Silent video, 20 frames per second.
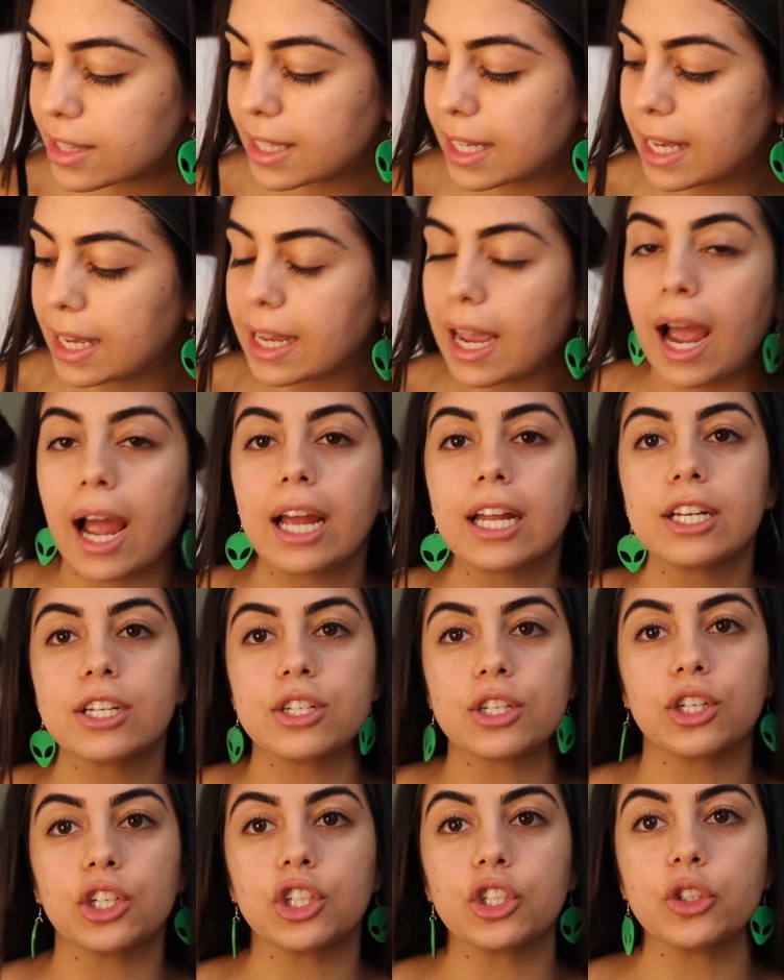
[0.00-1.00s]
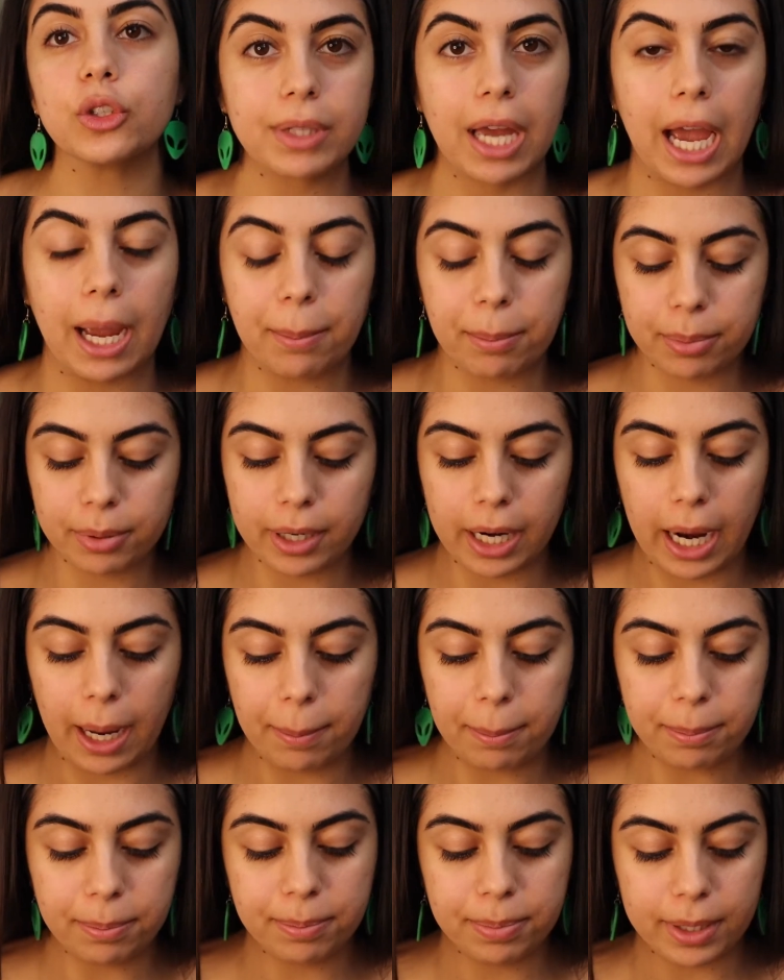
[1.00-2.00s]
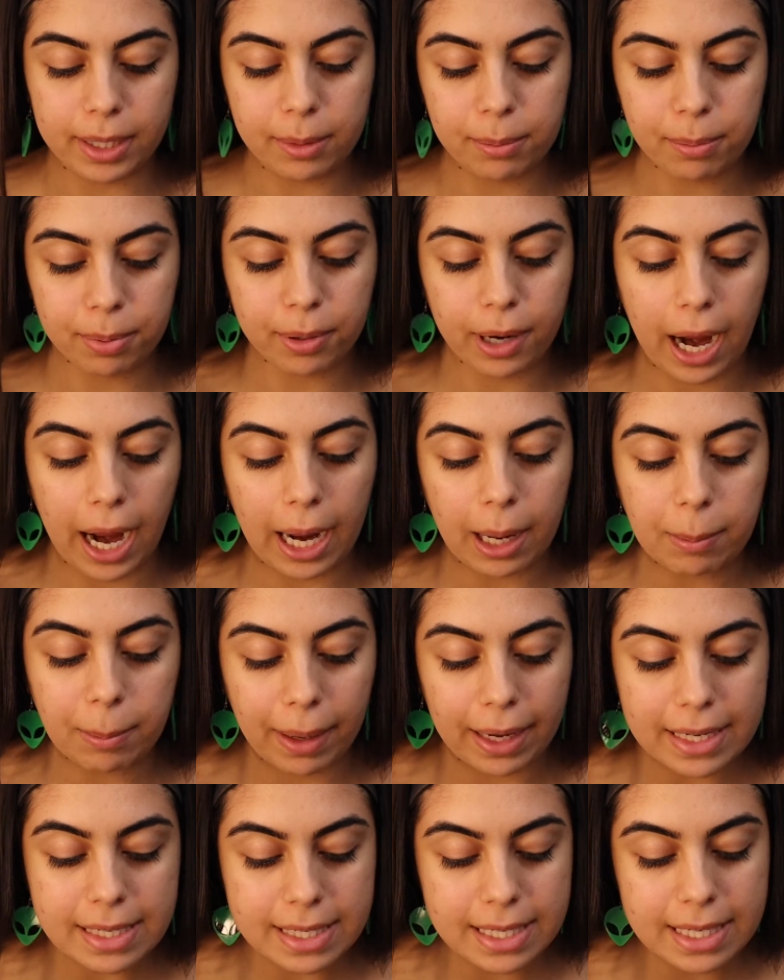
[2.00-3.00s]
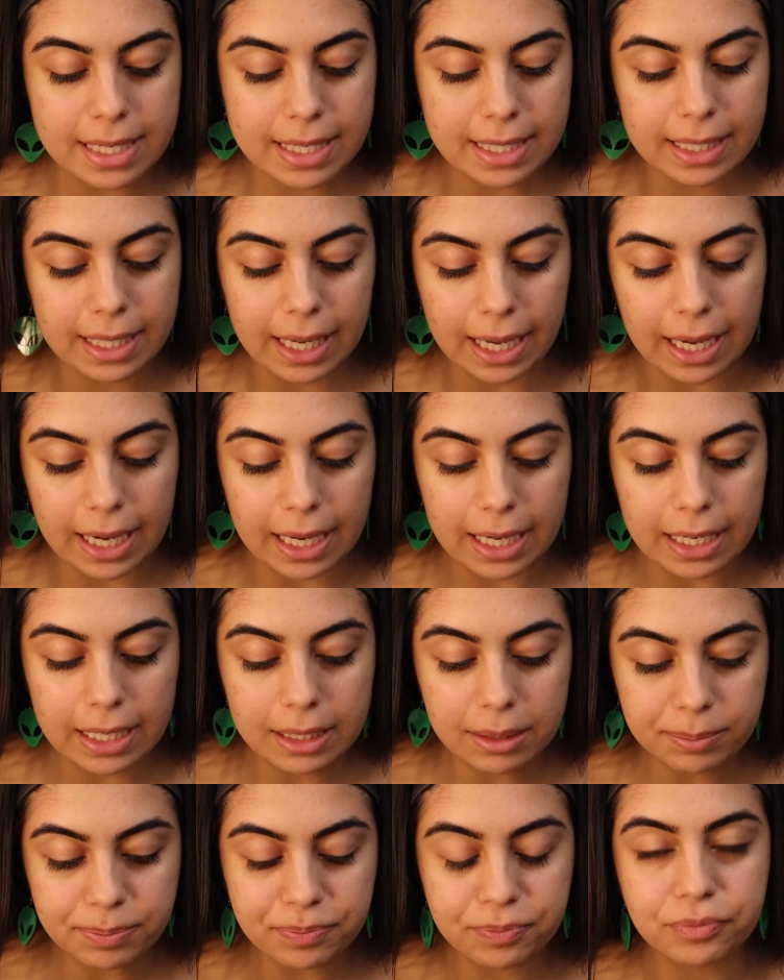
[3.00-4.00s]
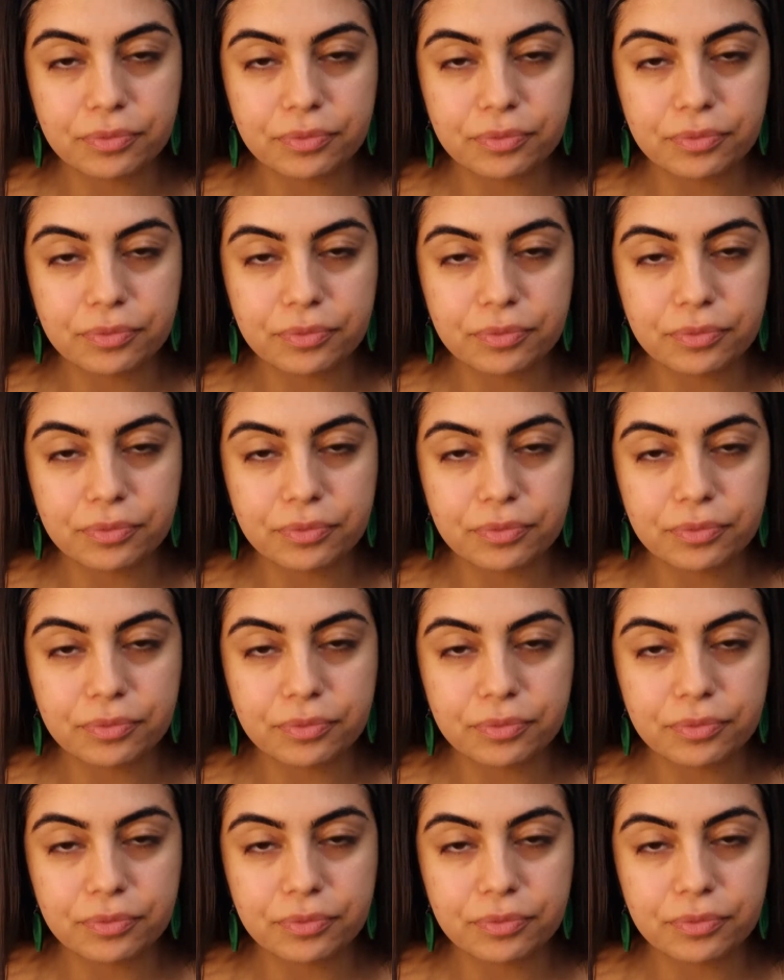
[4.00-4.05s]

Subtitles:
thing I do, I prep and prime my skin.